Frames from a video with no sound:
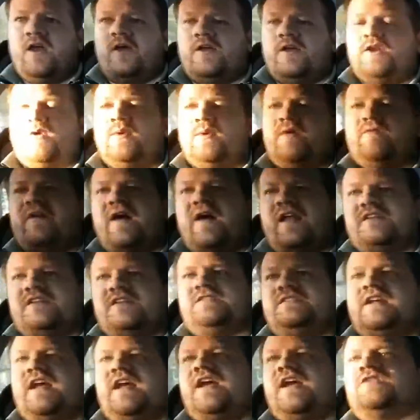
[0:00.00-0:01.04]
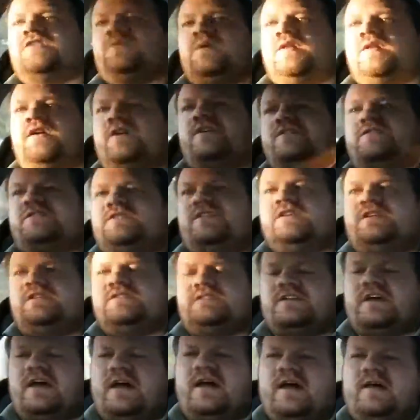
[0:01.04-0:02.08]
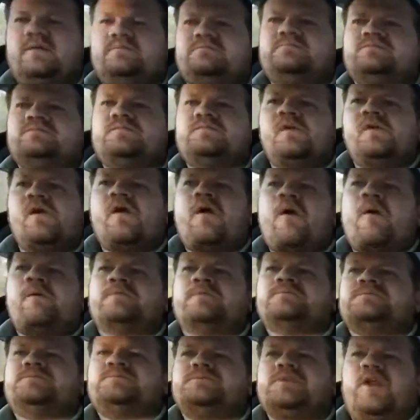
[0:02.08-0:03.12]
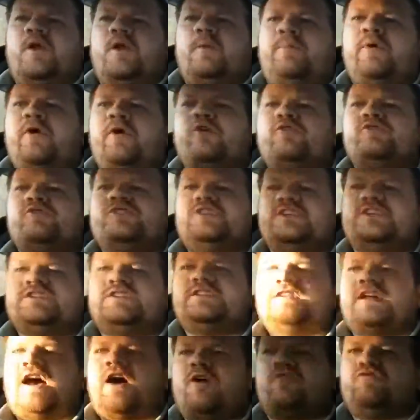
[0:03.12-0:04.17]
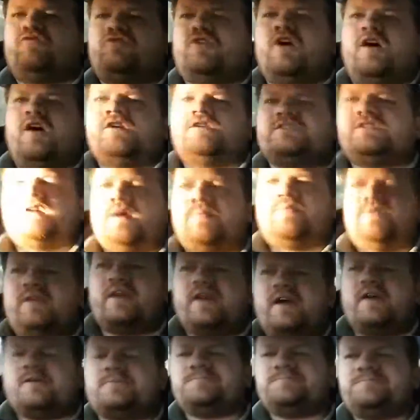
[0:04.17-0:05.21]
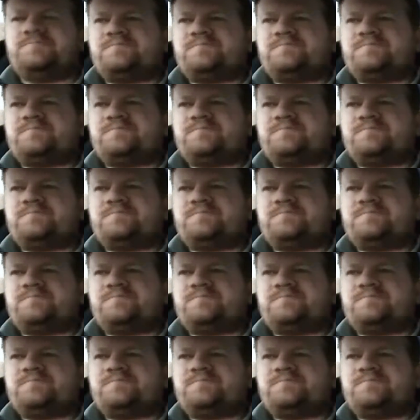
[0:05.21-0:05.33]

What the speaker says: You know, we've got a stage where there's these, you know, Persian style rugs up there,